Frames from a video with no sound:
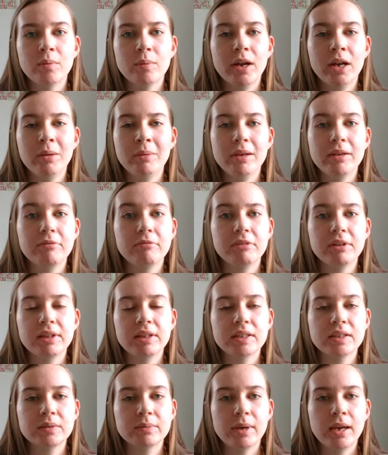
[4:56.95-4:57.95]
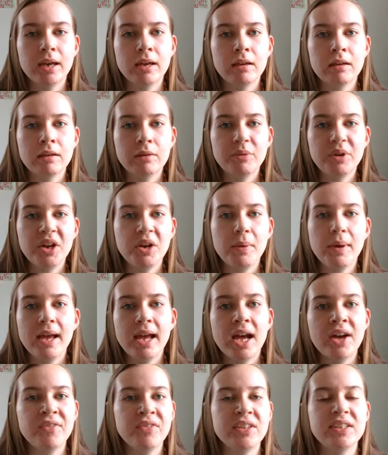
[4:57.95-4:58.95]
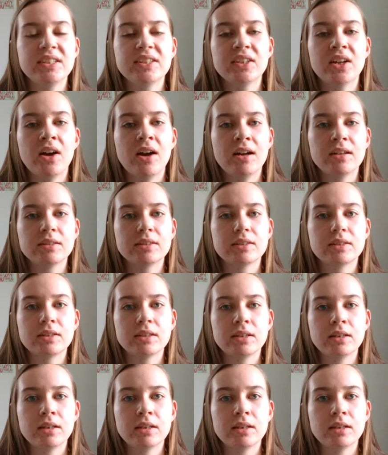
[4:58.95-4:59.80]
Why do I feel this way? Why do I have these thoughts?